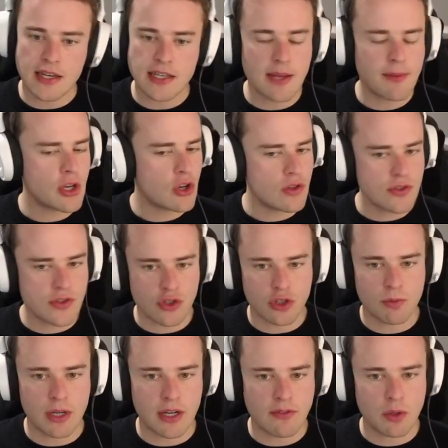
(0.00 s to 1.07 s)
Demigons, or do
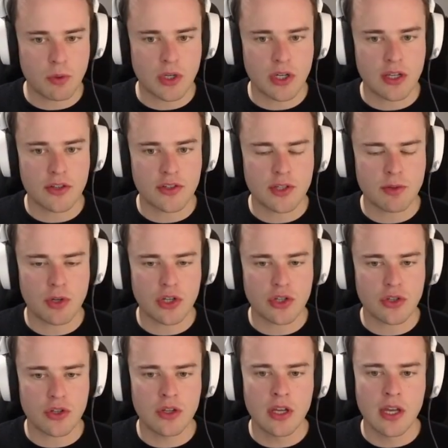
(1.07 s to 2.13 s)
whatever else you want to
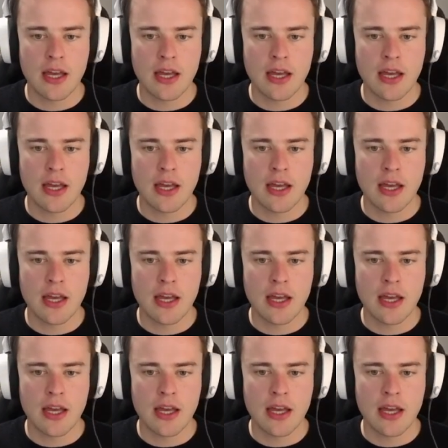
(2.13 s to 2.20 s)
do,